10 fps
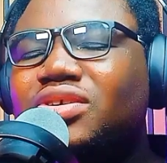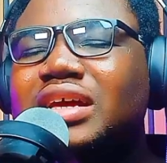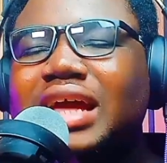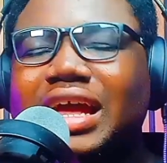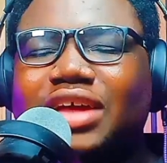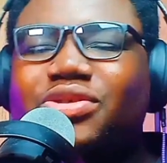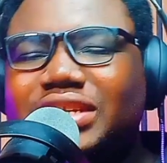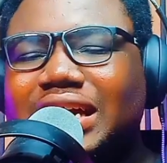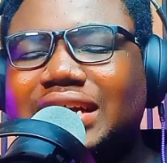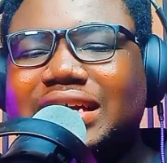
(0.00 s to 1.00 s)
and all
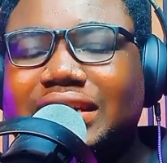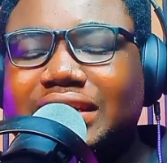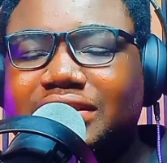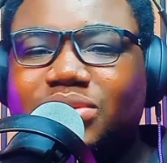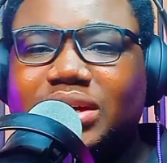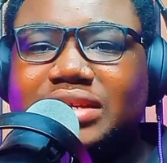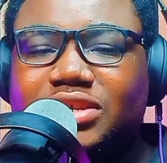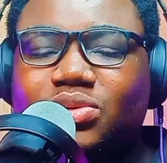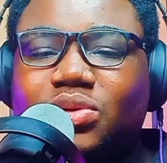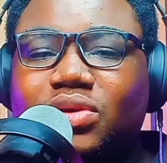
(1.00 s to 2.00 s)
the other networks
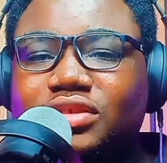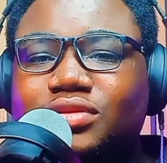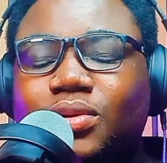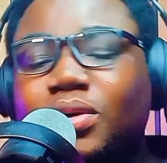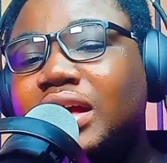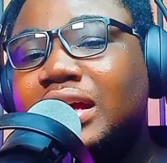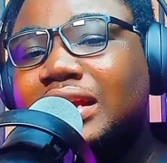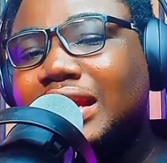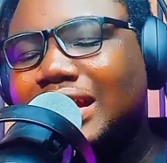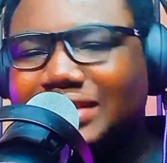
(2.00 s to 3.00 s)
as well. And so
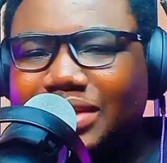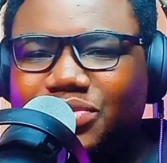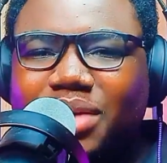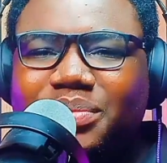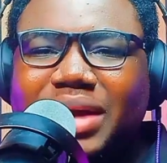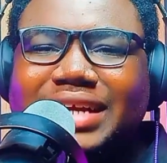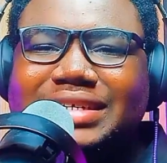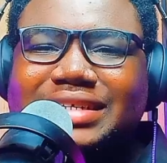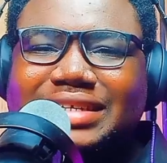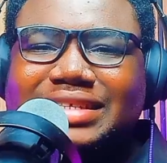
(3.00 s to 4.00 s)
next time you are buying
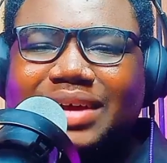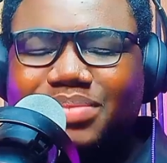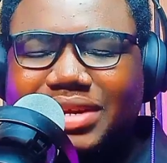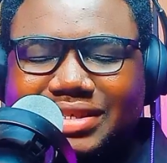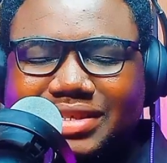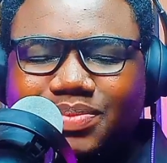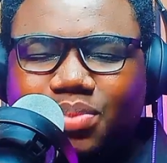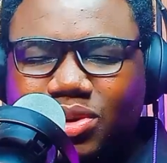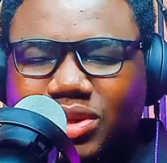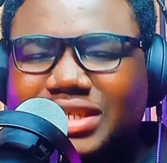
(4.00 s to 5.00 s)
data, please
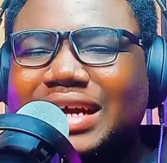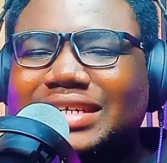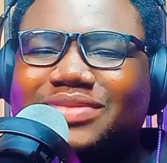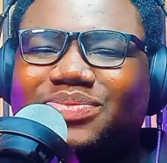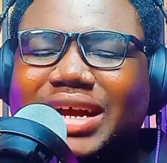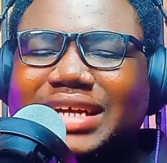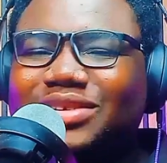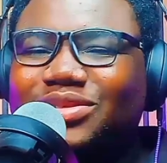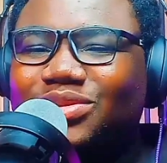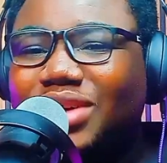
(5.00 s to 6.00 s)
put that in mind
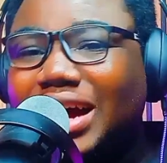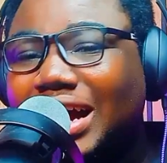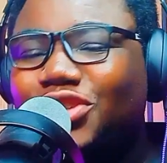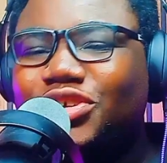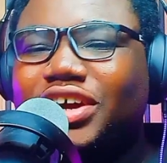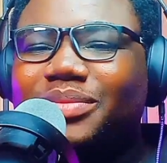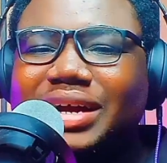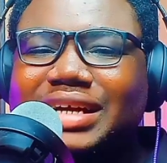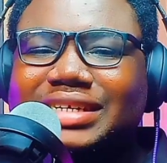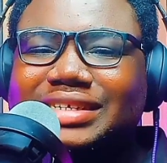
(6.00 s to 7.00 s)
and know how you are
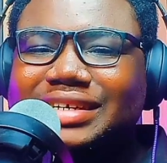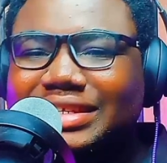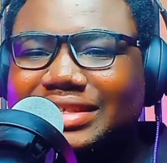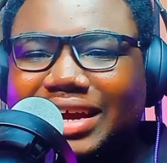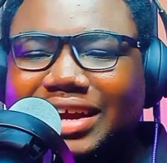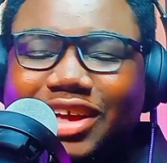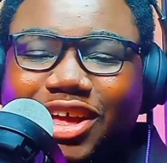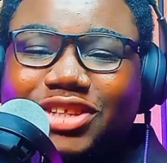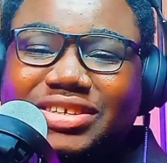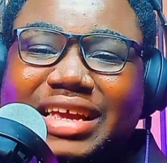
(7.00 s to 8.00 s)
buying the data
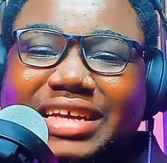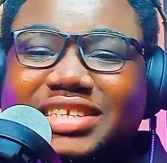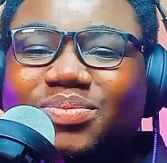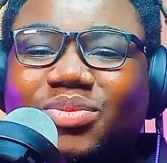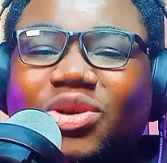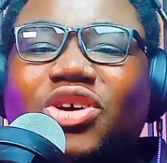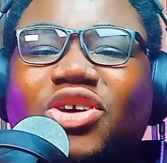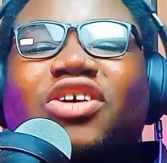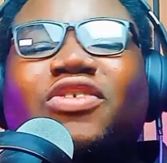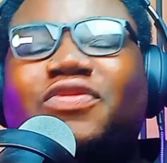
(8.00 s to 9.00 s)
to get
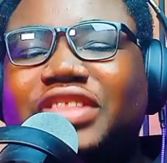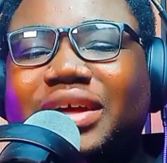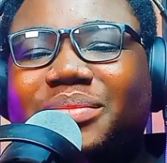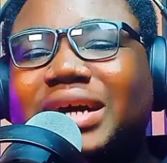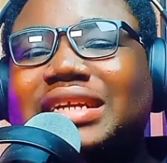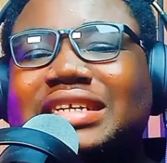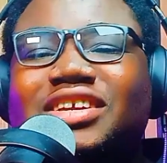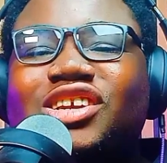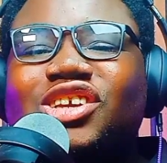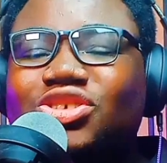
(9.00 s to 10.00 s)
more of the money
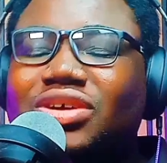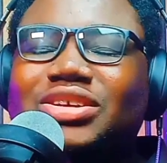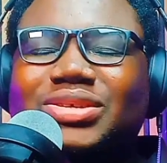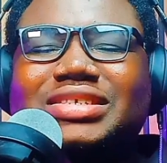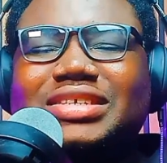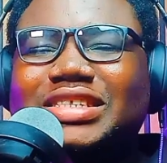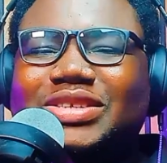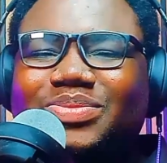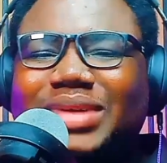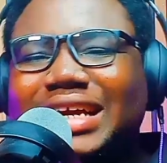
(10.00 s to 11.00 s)
you are using to
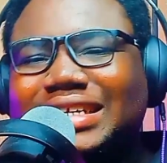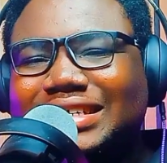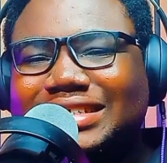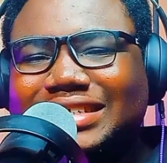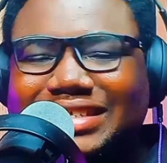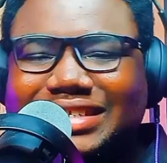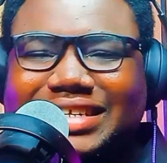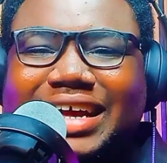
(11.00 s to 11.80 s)
buy the data.